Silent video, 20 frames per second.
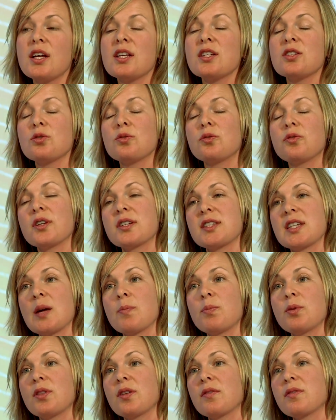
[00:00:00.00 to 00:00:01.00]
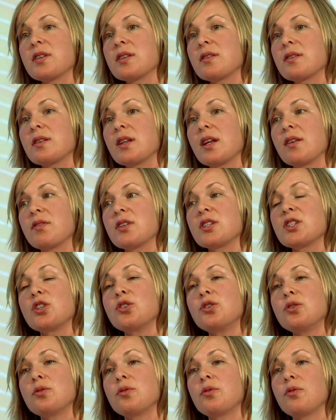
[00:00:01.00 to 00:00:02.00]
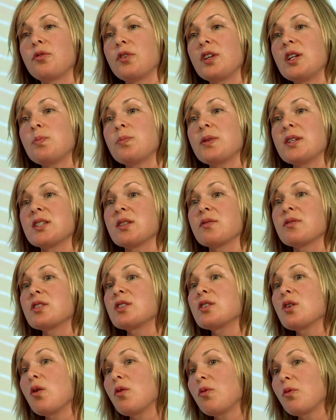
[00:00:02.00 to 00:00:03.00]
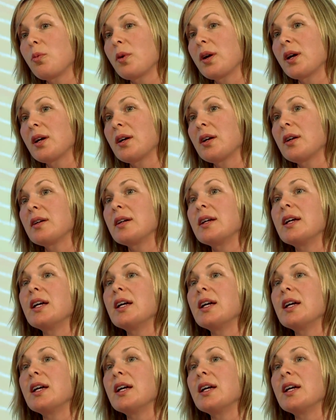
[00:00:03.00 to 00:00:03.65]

So for example, if there's a new free piece of software,